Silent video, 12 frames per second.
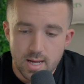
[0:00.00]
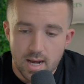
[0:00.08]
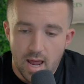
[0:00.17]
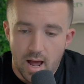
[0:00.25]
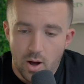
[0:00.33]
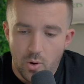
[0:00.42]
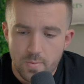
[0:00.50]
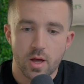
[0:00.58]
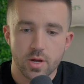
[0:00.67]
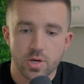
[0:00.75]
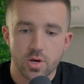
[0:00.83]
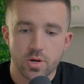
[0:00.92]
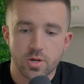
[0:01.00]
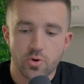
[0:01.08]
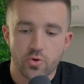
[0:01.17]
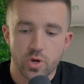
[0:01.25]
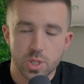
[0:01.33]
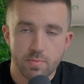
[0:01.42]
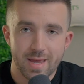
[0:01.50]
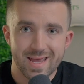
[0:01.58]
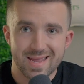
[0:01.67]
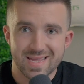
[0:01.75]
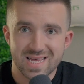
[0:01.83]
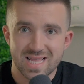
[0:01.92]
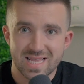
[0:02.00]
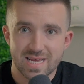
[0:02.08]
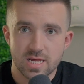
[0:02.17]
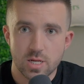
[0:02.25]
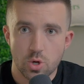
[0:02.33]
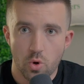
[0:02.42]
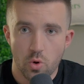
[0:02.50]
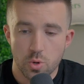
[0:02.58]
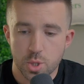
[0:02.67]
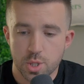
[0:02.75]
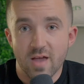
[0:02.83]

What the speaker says: Now, a good, crisp, and clean Kölsch.